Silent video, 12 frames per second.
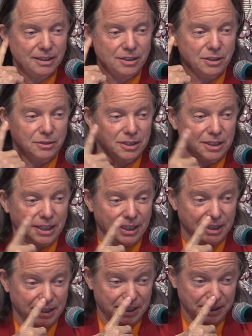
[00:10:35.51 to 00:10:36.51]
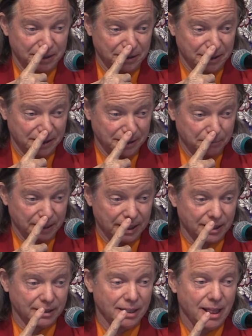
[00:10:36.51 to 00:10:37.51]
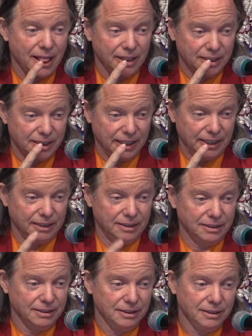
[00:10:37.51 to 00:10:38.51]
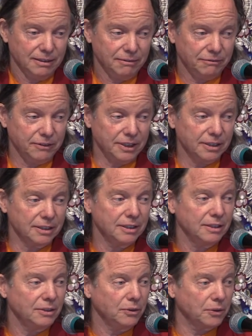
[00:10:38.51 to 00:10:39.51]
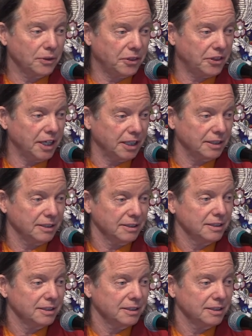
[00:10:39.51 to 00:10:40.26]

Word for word: Don't stay in things you can smell, taste, feel, or think,